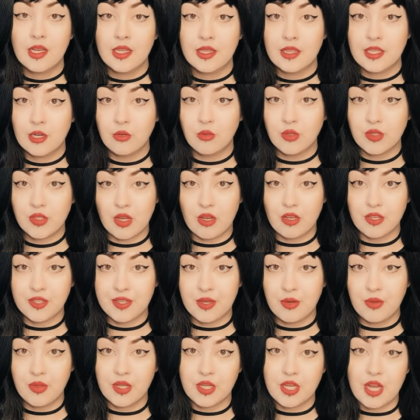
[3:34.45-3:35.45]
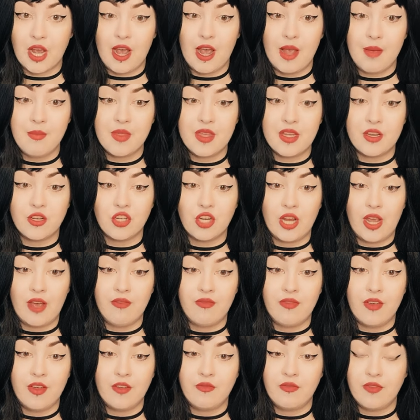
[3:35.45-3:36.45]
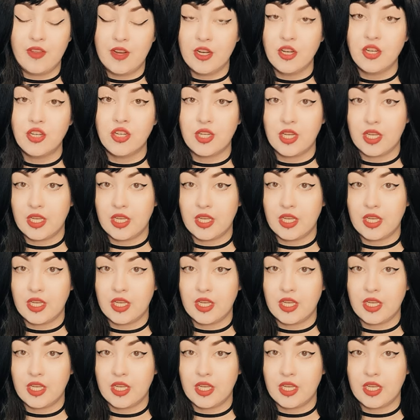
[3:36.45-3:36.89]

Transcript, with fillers: There was also the time that Jeff had finished